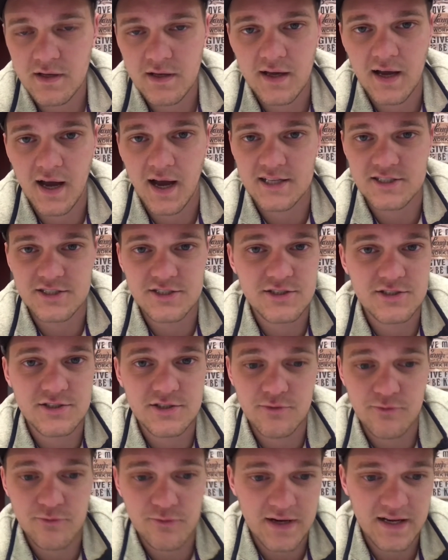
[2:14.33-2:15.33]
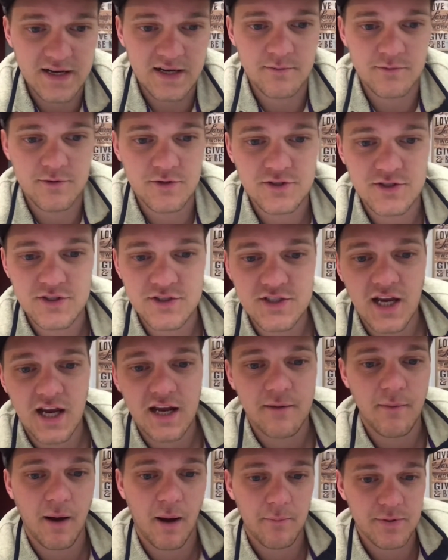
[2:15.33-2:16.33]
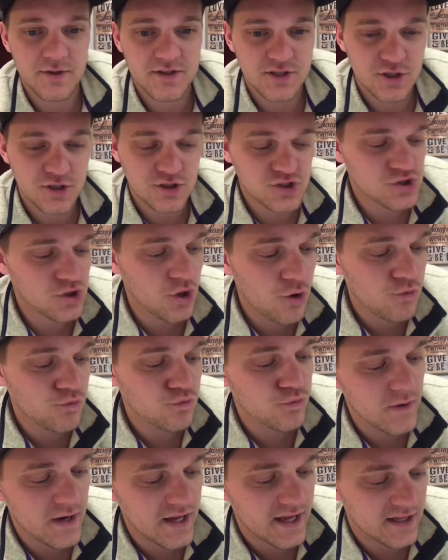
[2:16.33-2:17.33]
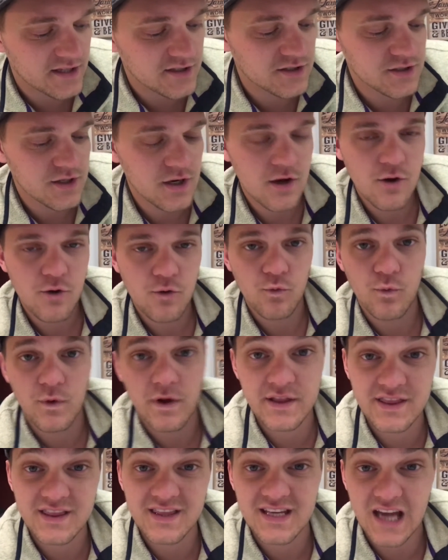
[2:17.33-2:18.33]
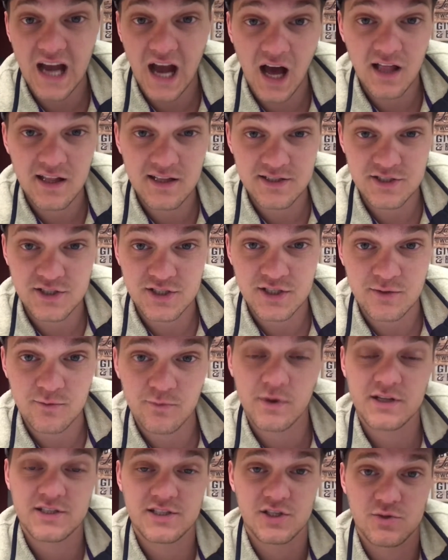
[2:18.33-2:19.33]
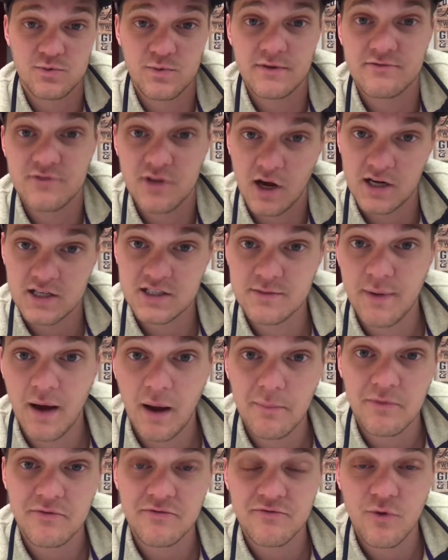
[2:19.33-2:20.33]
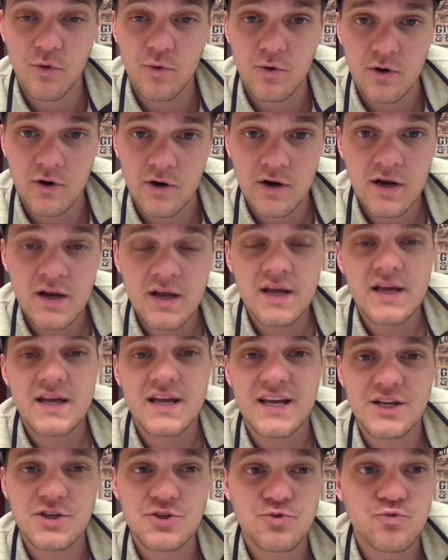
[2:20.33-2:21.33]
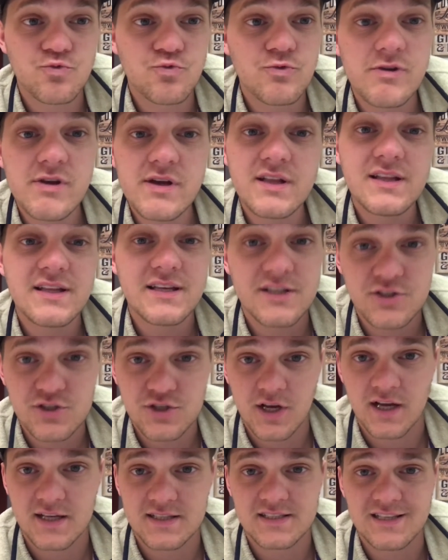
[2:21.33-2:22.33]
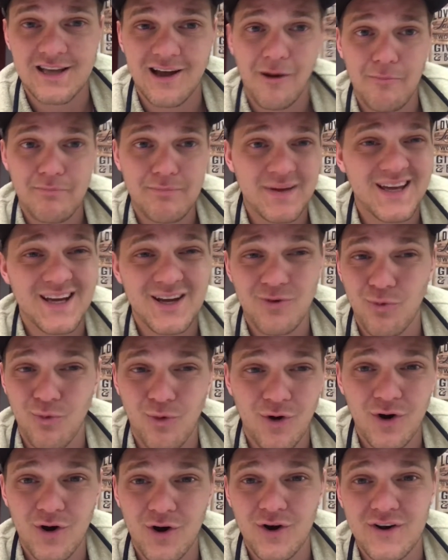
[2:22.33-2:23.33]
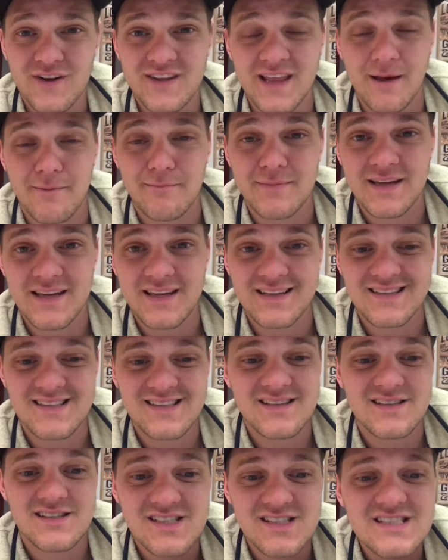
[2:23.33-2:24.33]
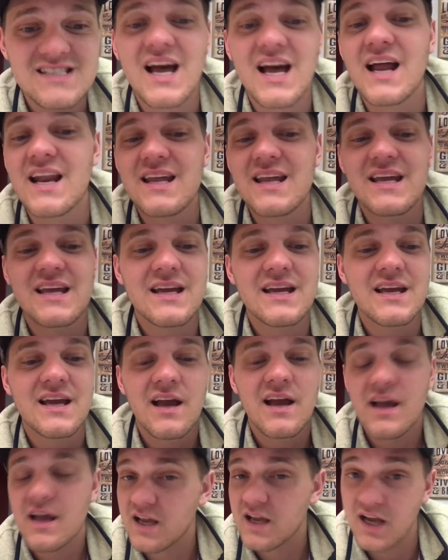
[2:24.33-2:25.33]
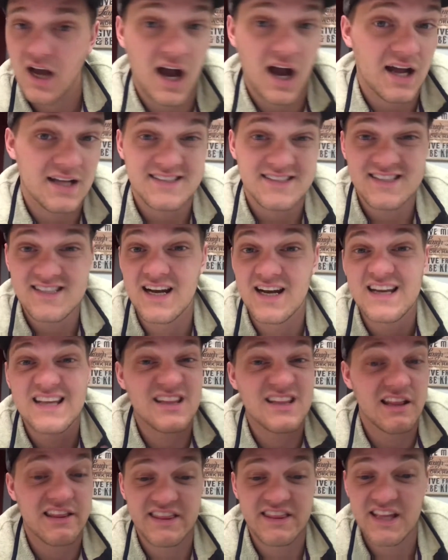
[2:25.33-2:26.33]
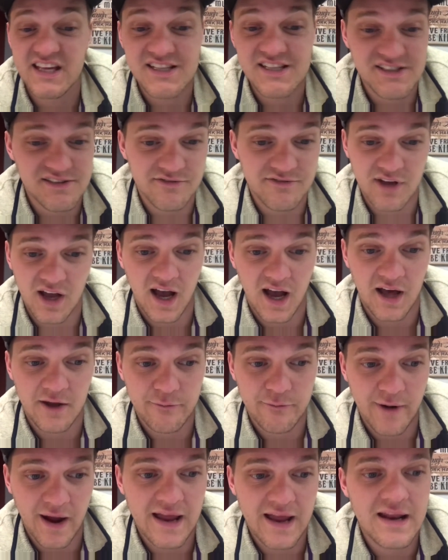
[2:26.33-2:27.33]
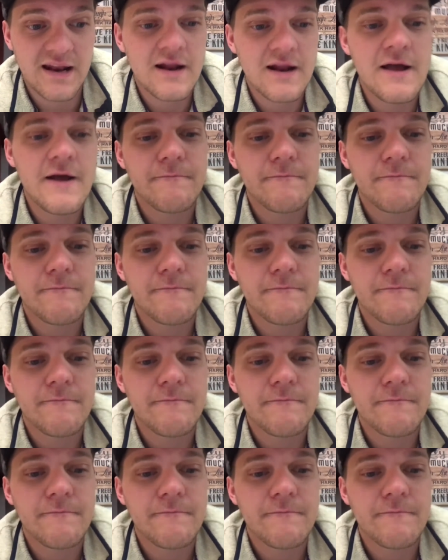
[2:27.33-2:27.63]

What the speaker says: Gosh, you should read them. You should check them out. But they're so rich with theology, which, as we've talked about before, is really just a big word that means studying God, studying the things of God, right?